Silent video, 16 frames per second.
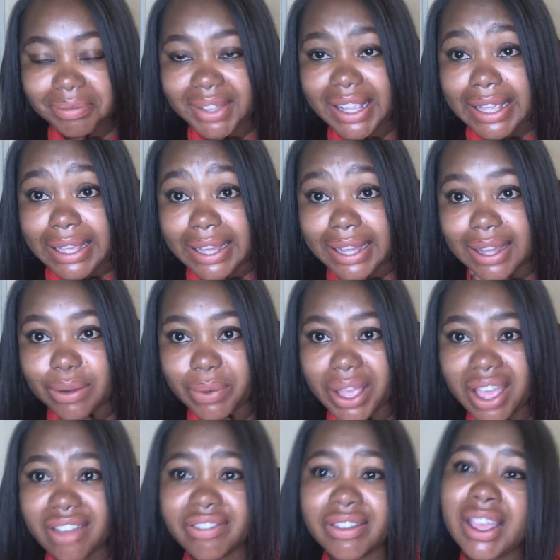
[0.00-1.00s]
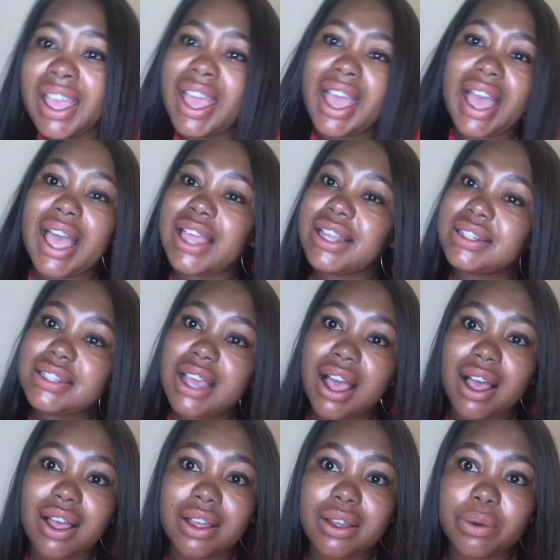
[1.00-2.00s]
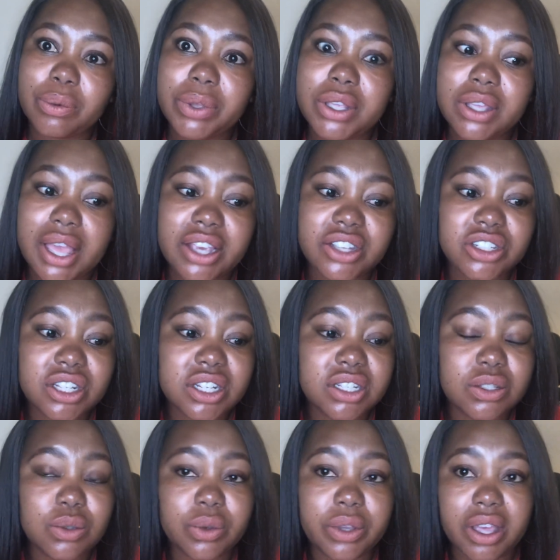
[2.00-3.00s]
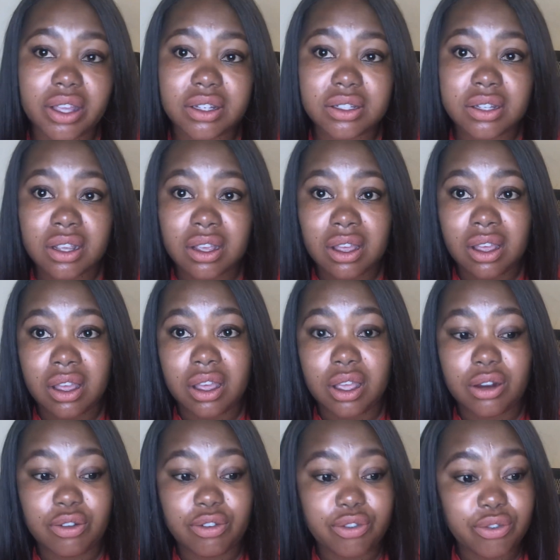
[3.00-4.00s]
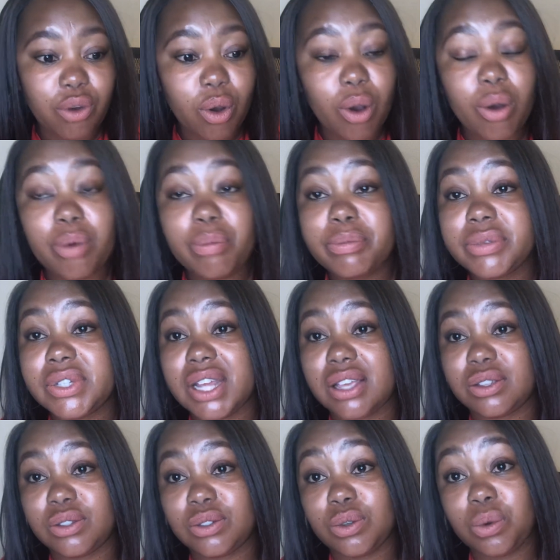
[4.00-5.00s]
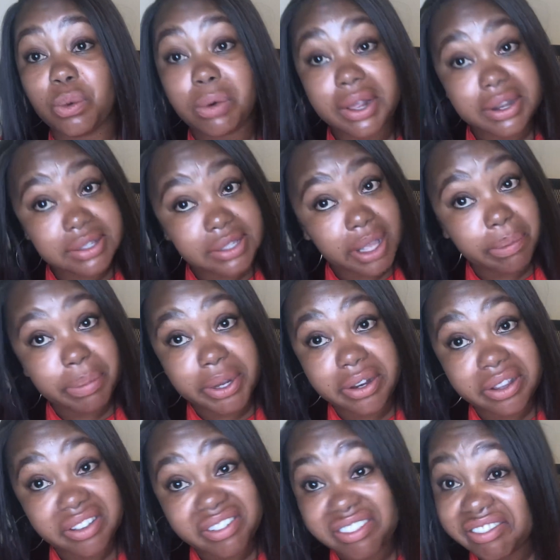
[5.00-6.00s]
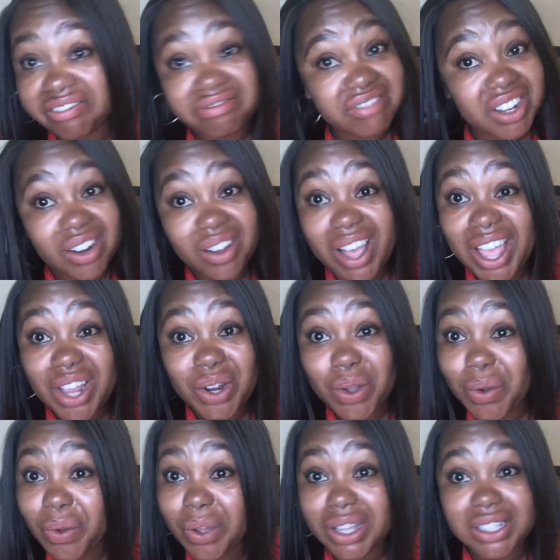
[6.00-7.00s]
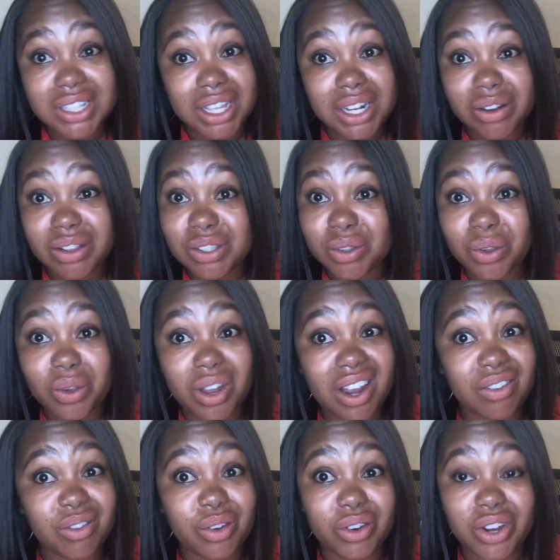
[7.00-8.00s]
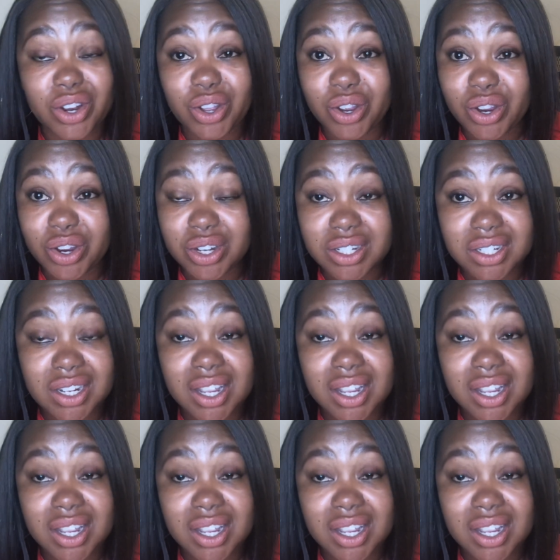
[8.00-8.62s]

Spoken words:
Yeah, we have. And yeah, we actually do get informed as to what is happening. You know, I know exactly what's going on. I've already heard